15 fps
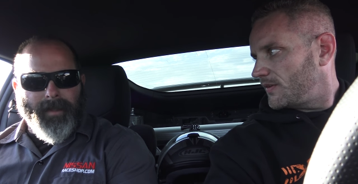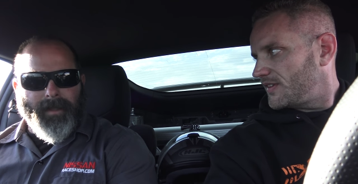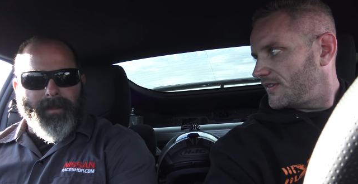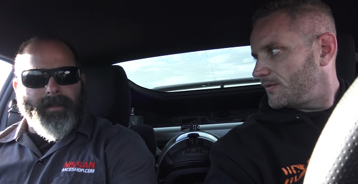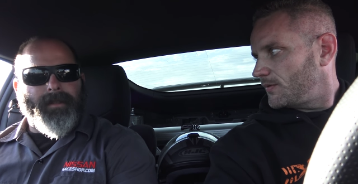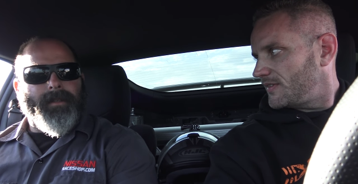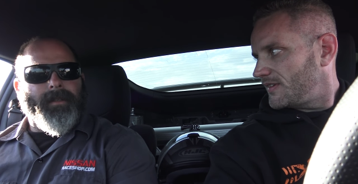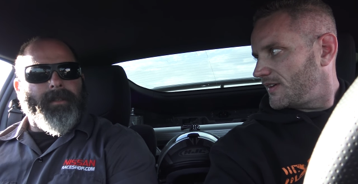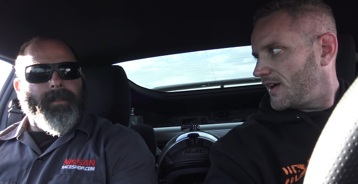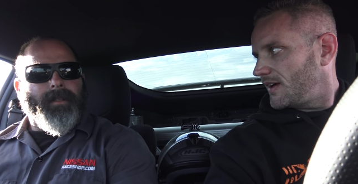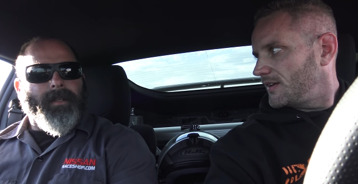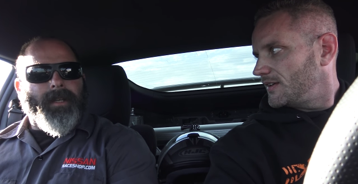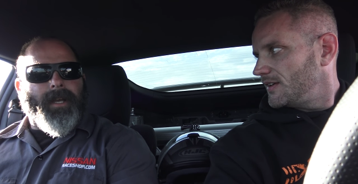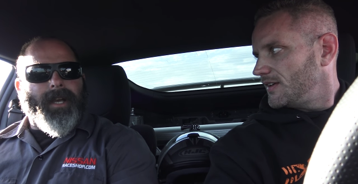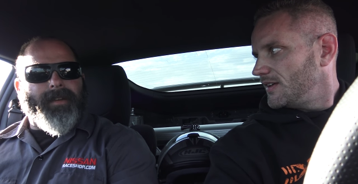Speaker 1: What's it, what's it
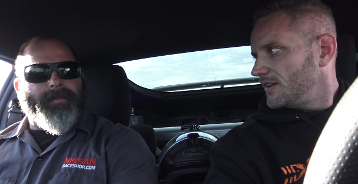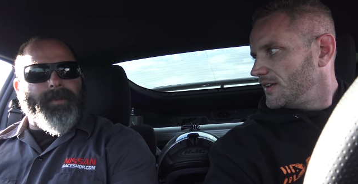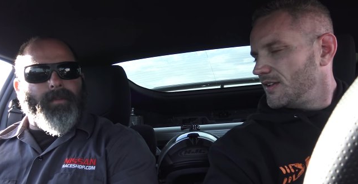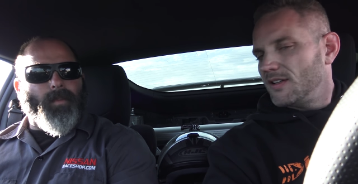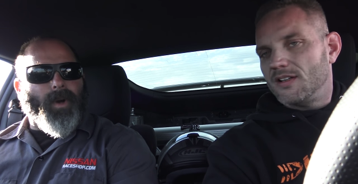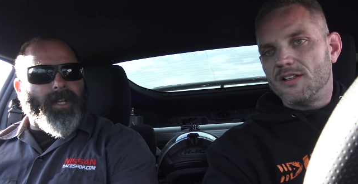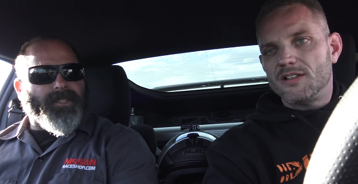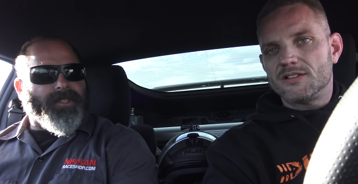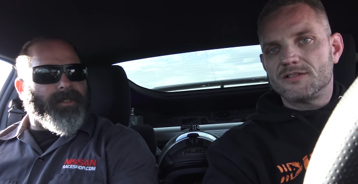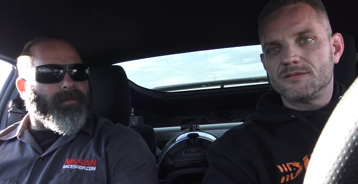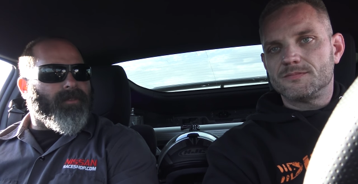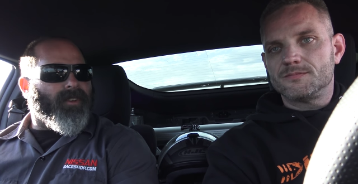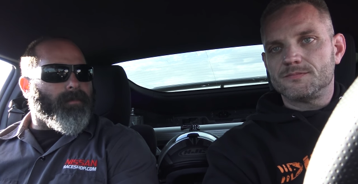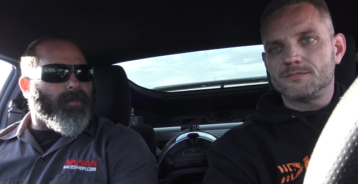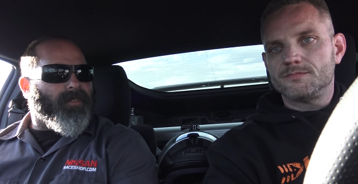like?
Speaker 2: I've been
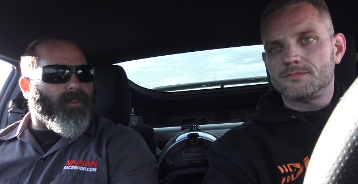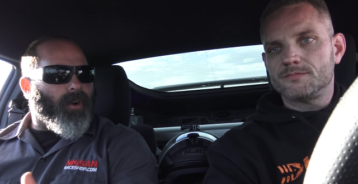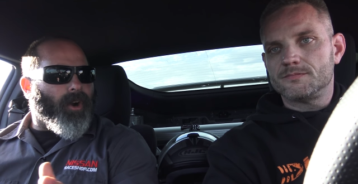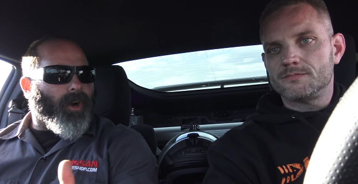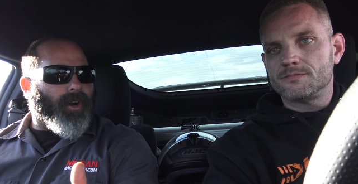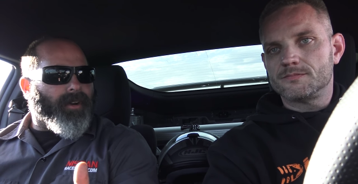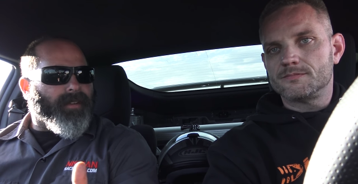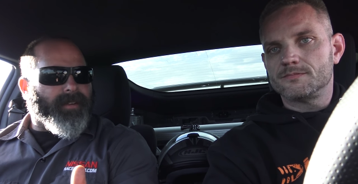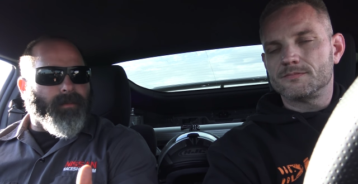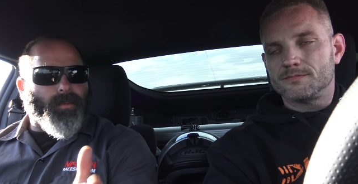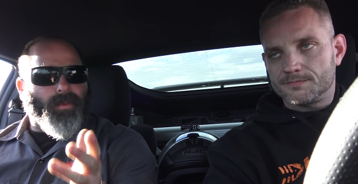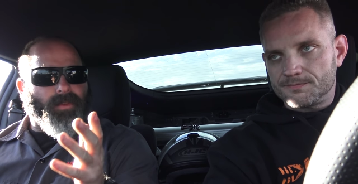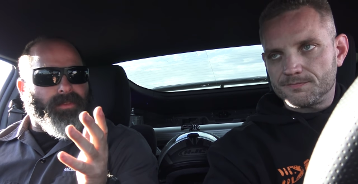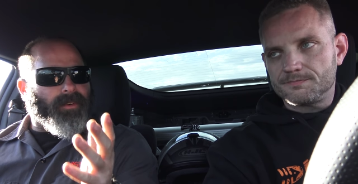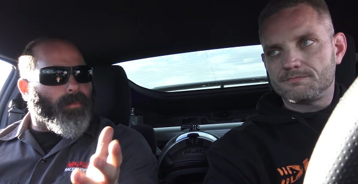watching from afar,
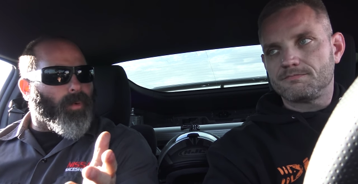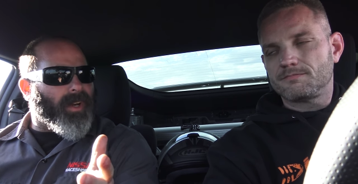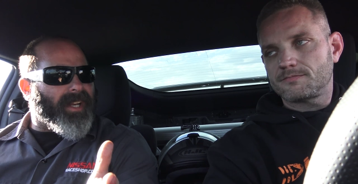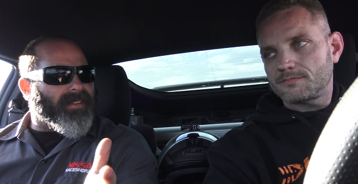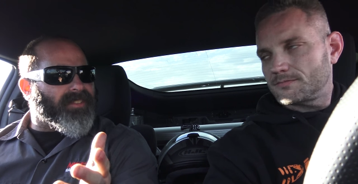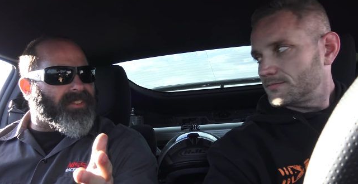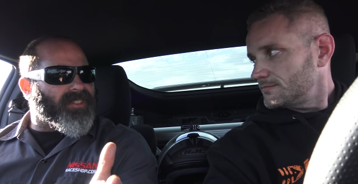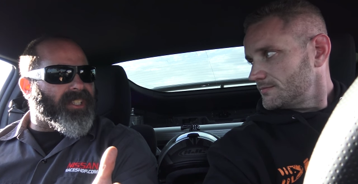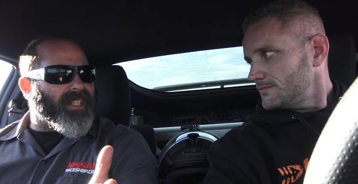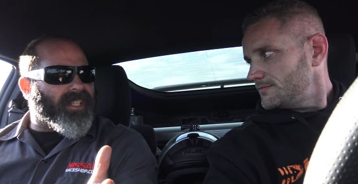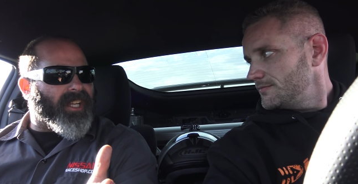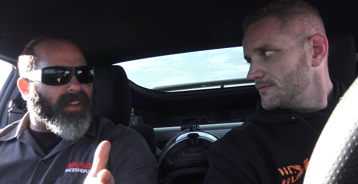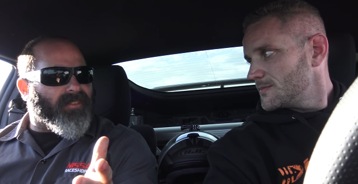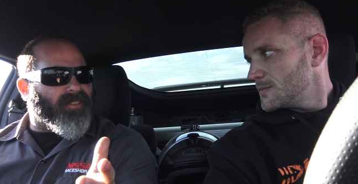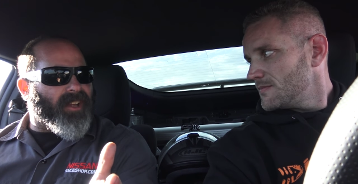and from what I've
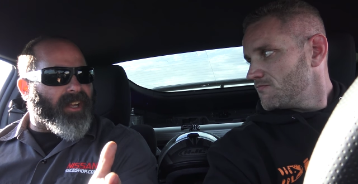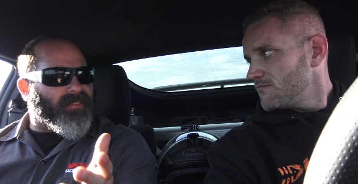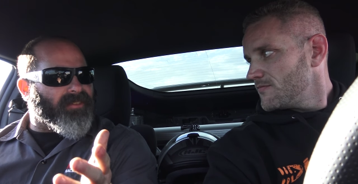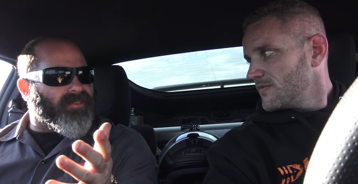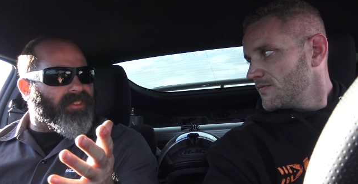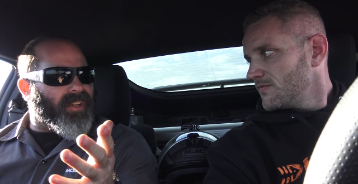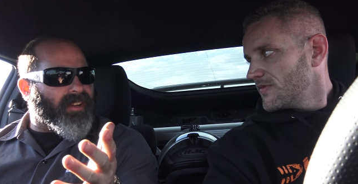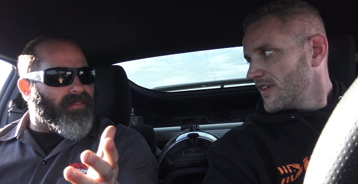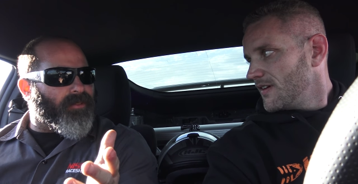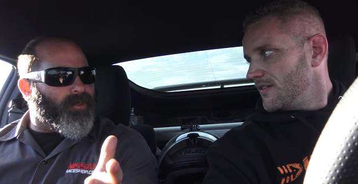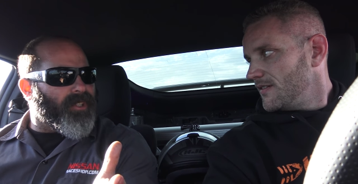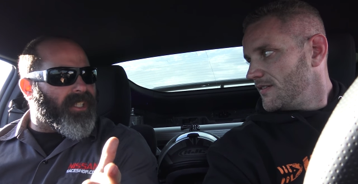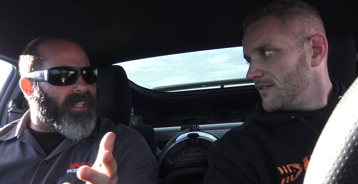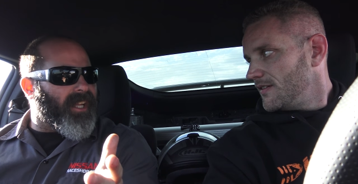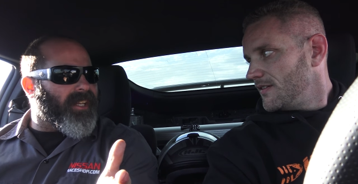seen, I've, I've, I've
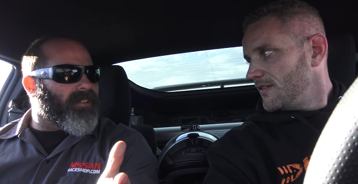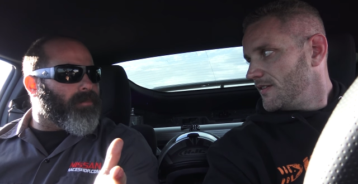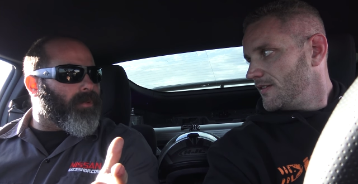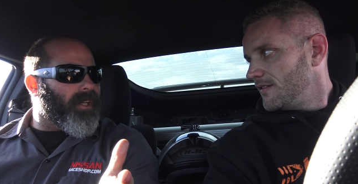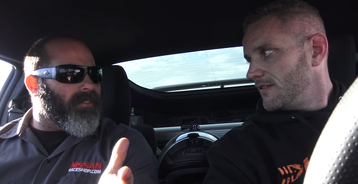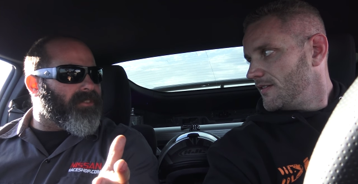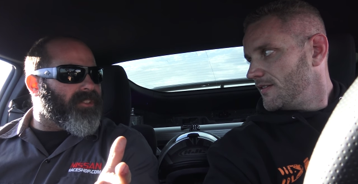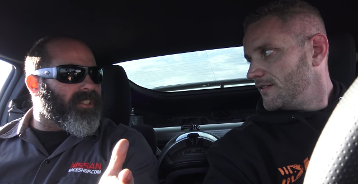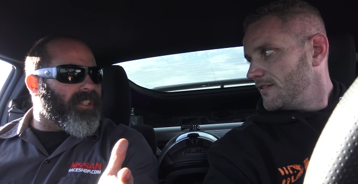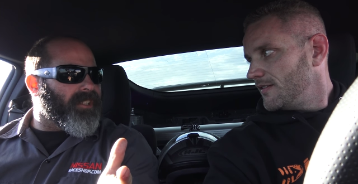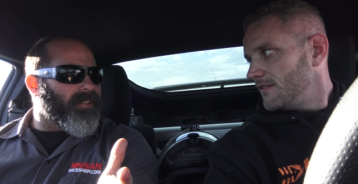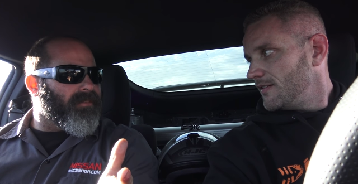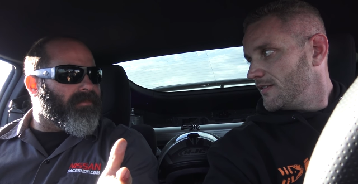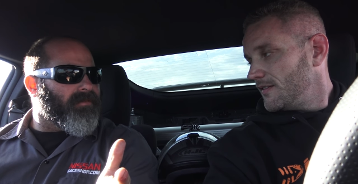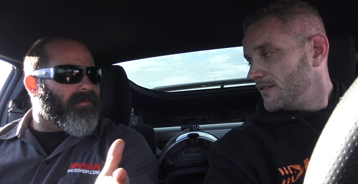really liked what I've
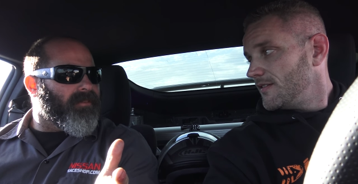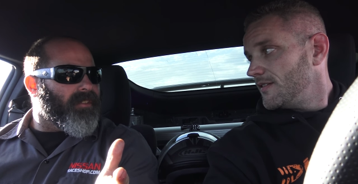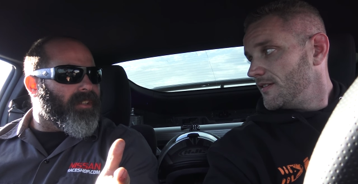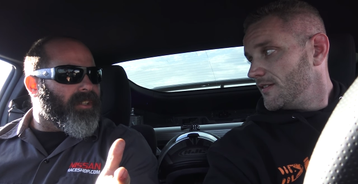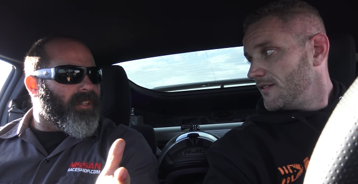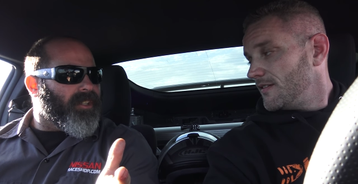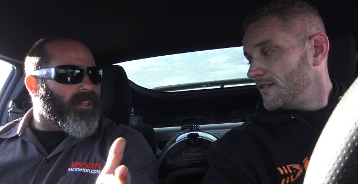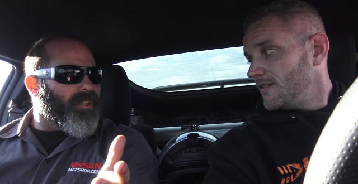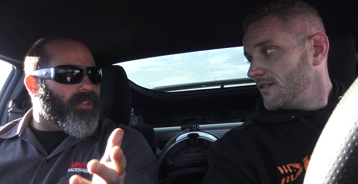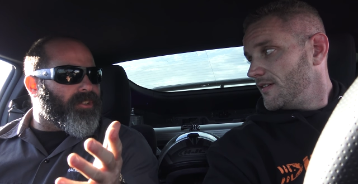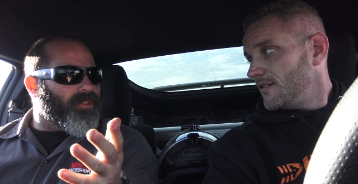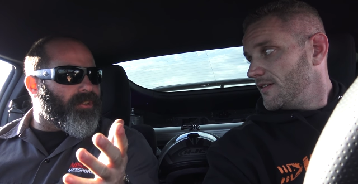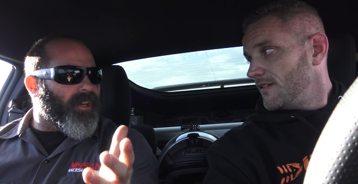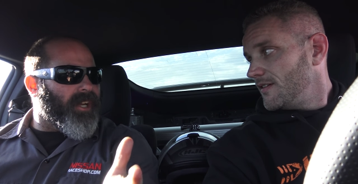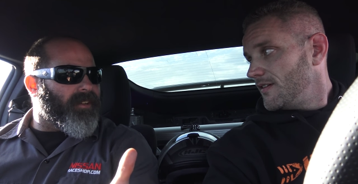seen. Your
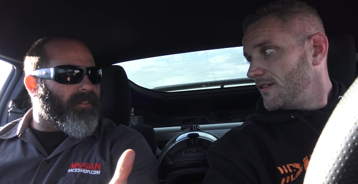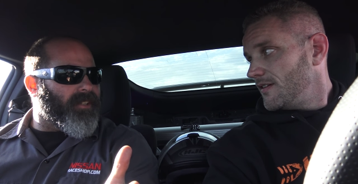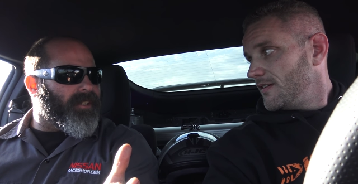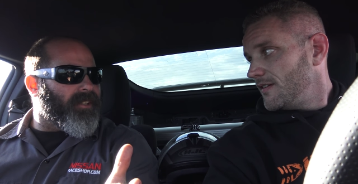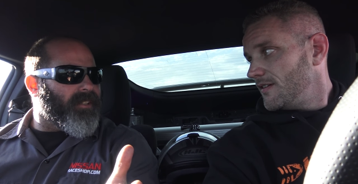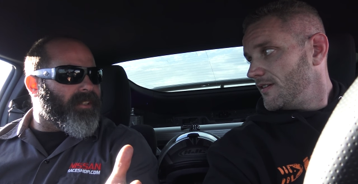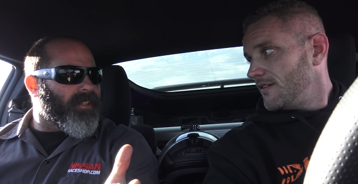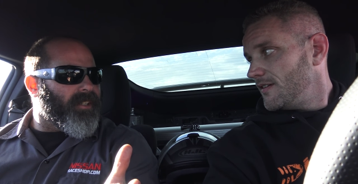driving